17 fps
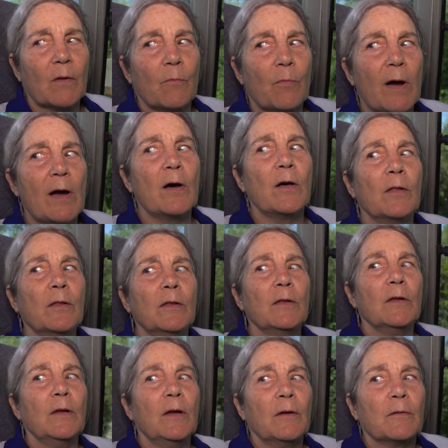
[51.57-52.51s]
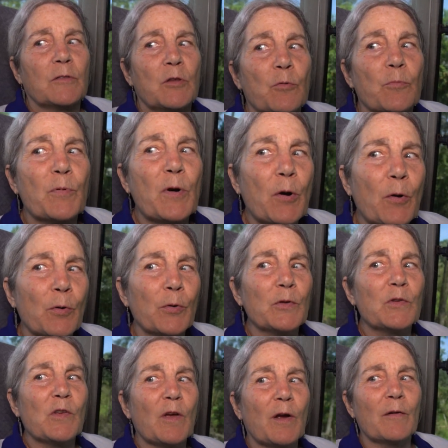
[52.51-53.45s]
well, the
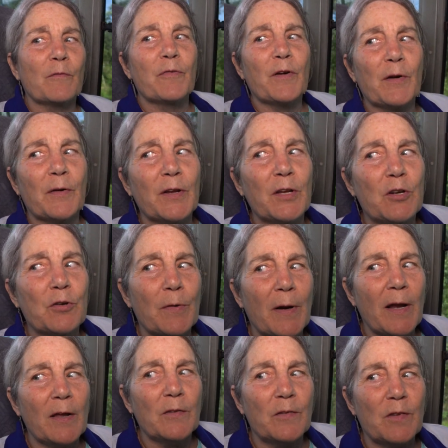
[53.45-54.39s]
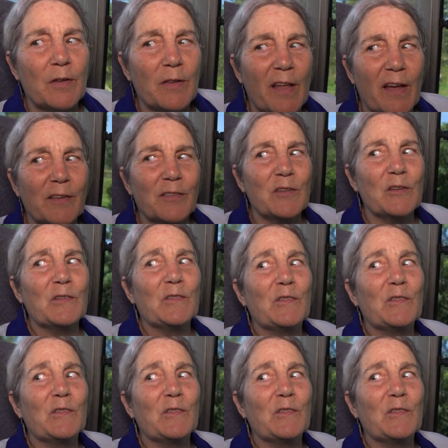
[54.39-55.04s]
roads are very crazy, like the